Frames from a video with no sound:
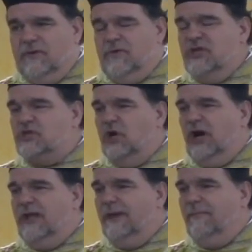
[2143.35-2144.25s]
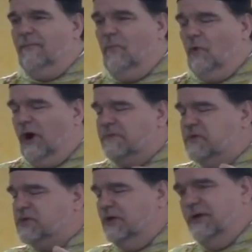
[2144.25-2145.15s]
We saw Him walk
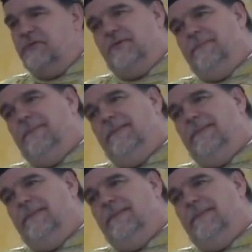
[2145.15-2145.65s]
this earth.